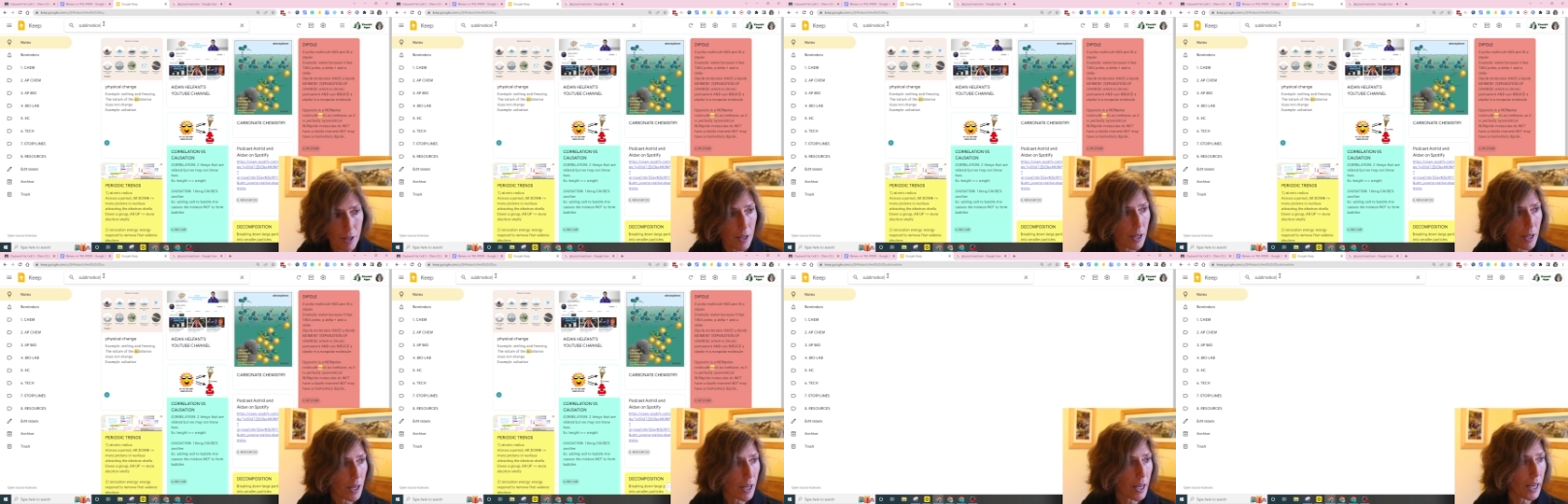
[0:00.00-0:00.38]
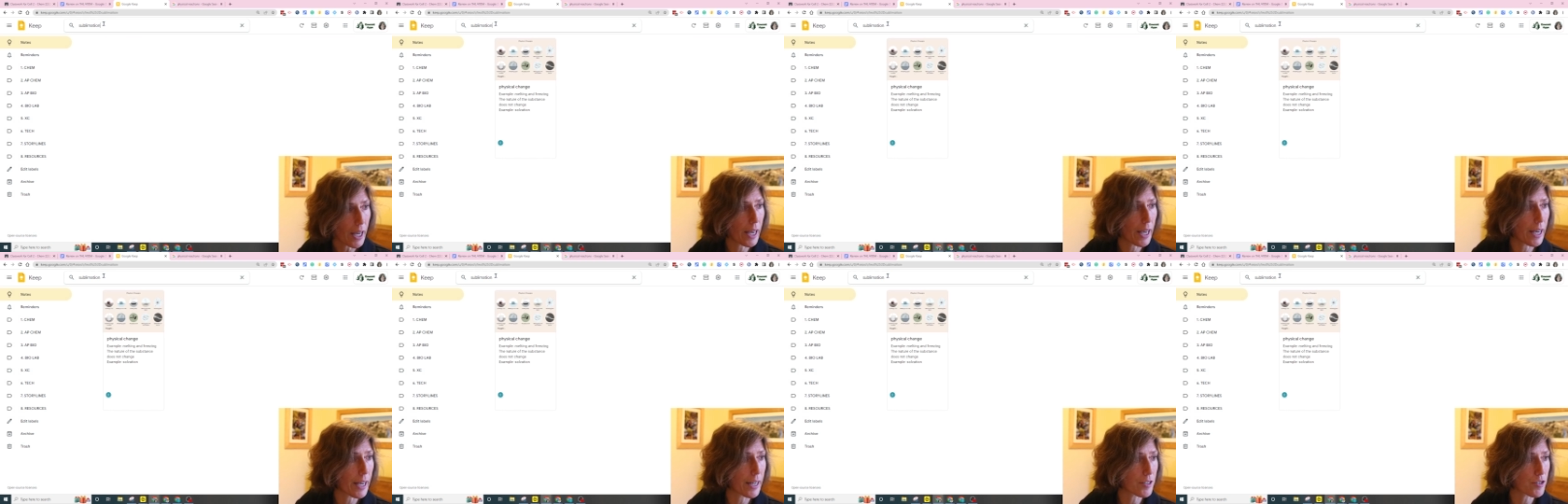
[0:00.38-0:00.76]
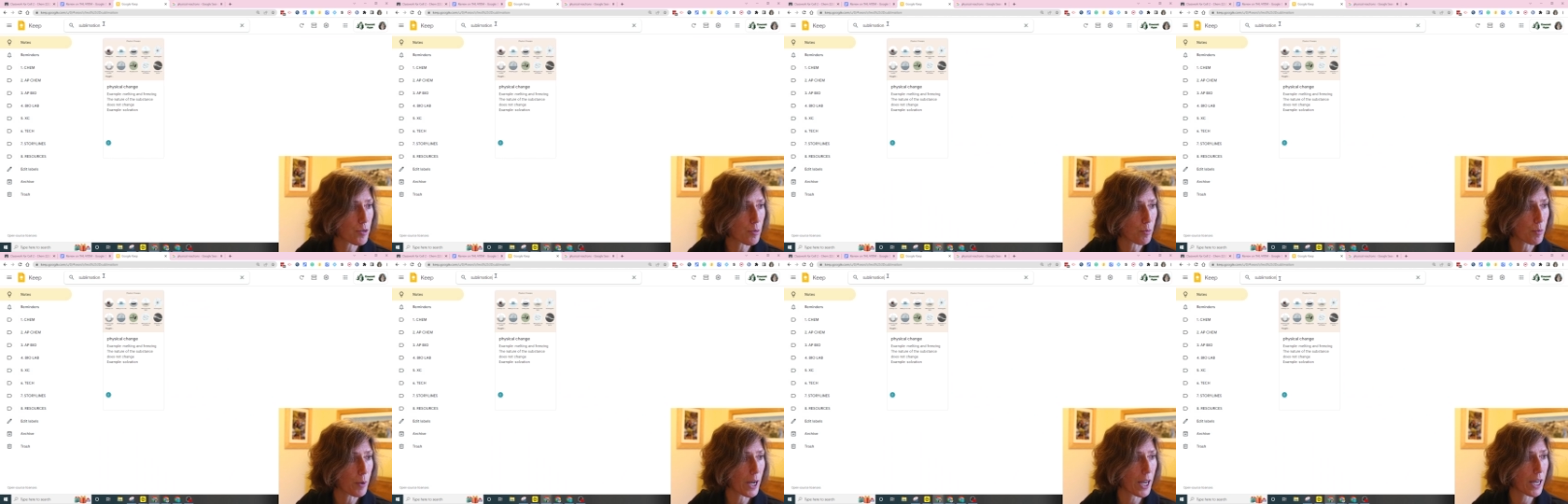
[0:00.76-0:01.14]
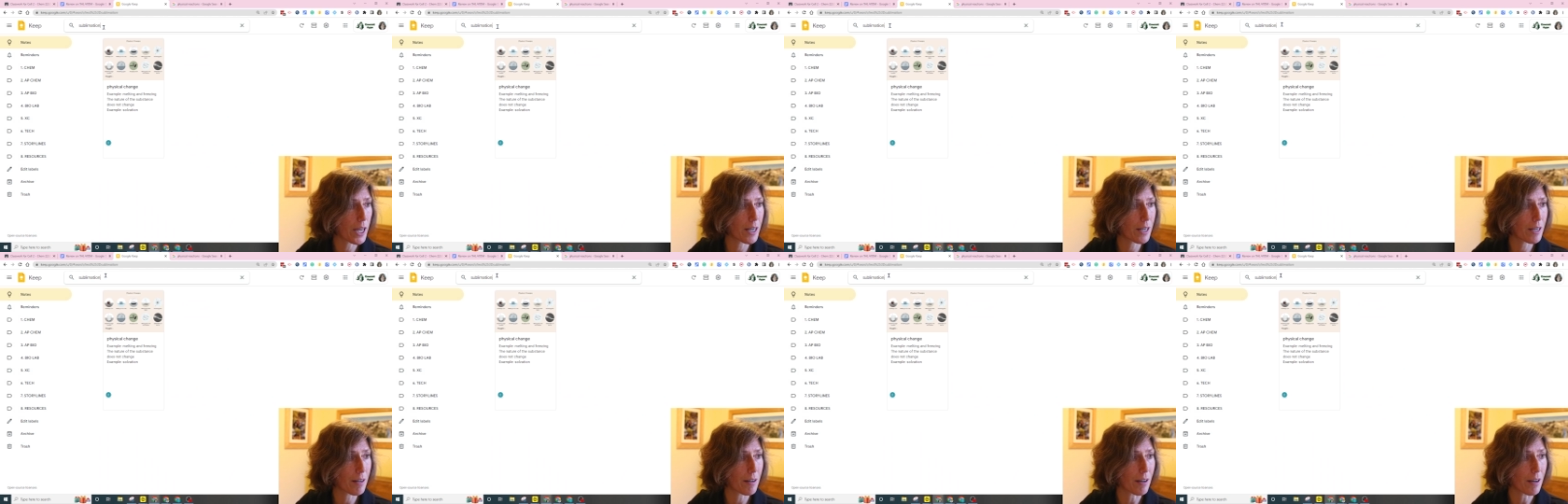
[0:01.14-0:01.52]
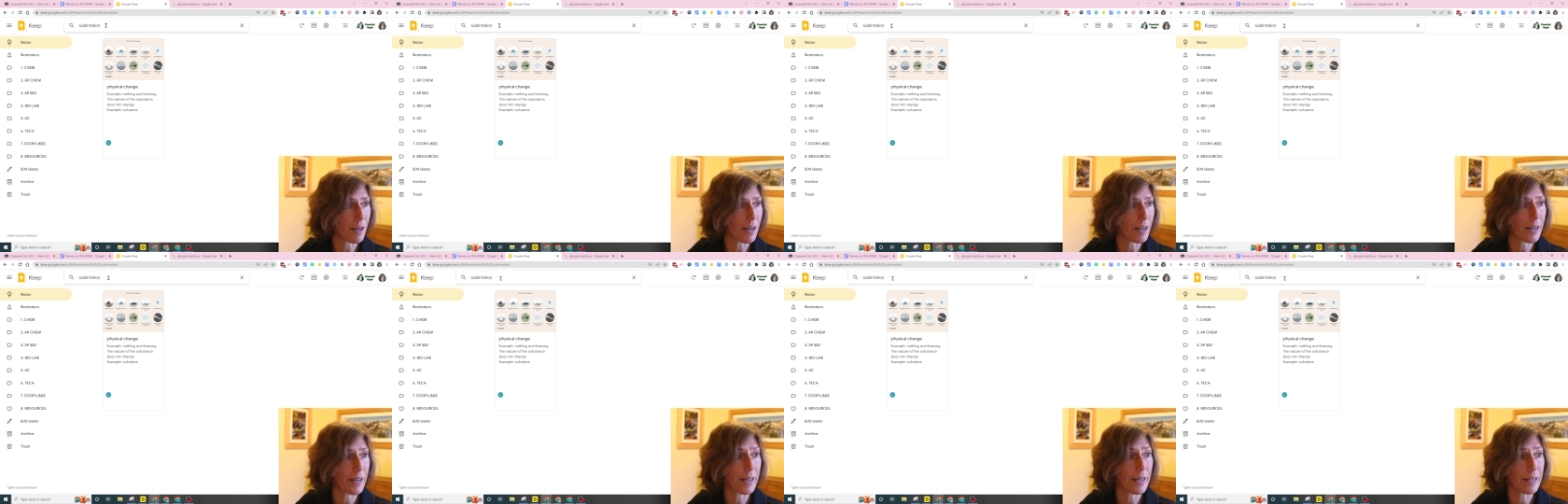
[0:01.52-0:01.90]
And when
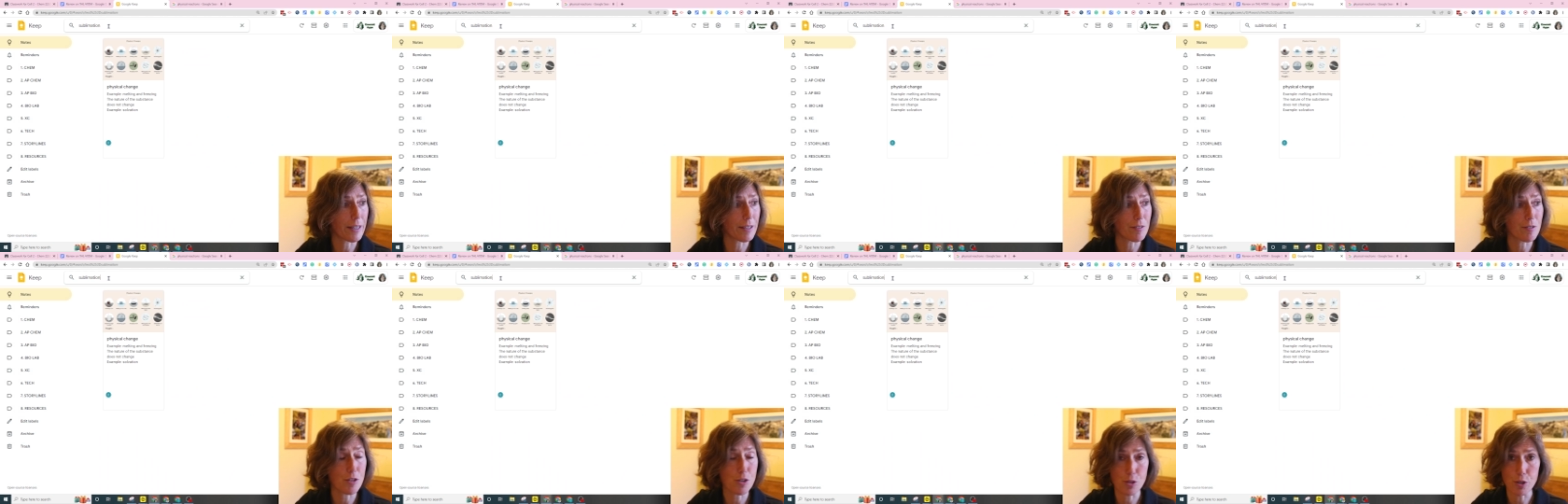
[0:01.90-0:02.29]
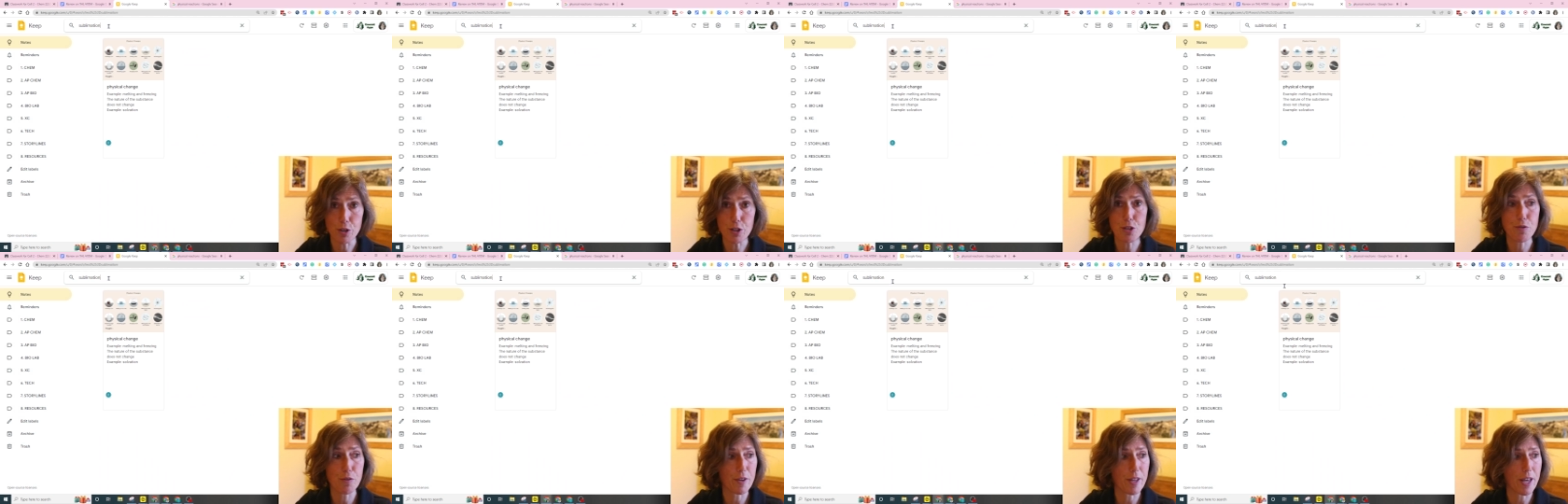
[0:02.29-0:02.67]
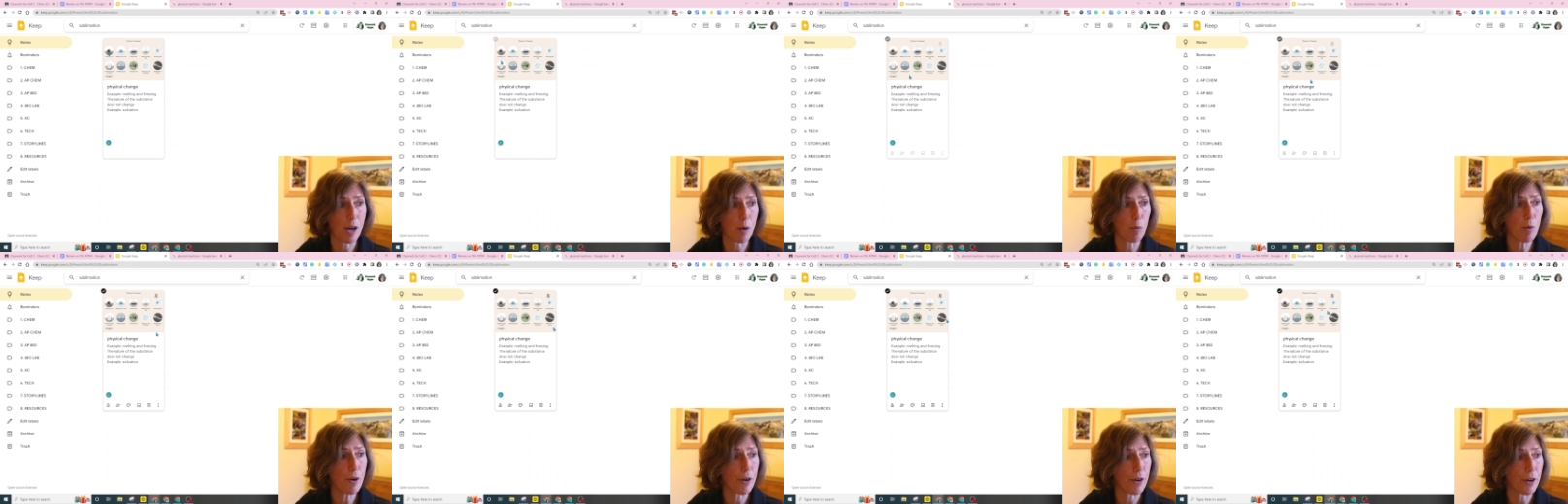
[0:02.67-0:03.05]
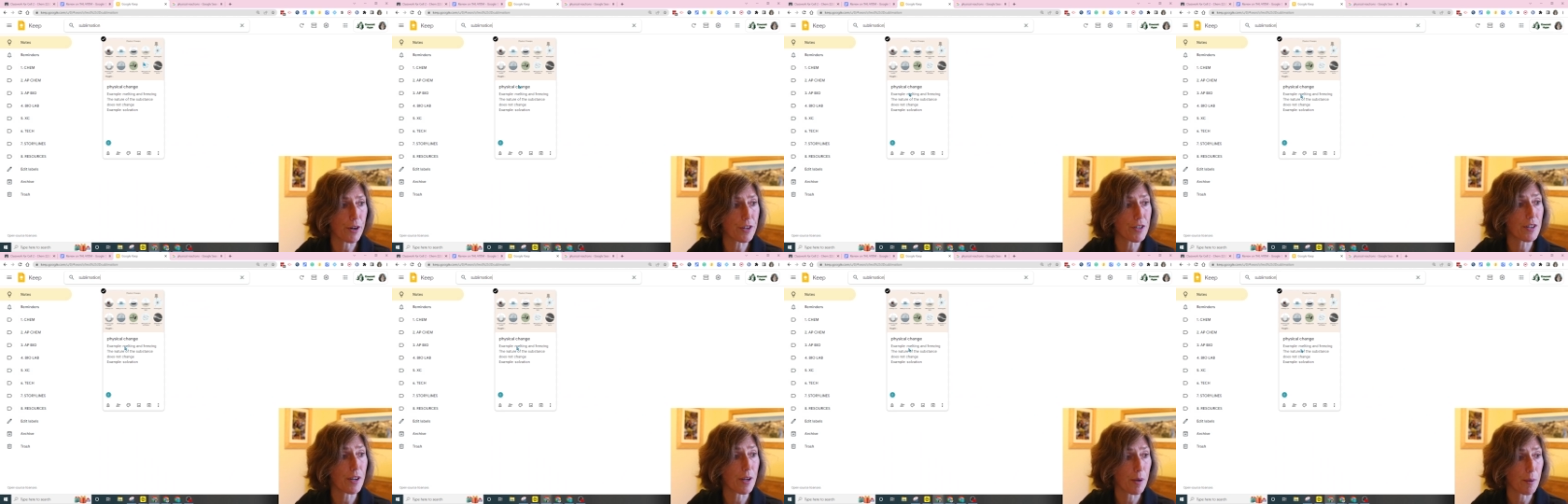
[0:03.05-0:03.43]
I search for that word,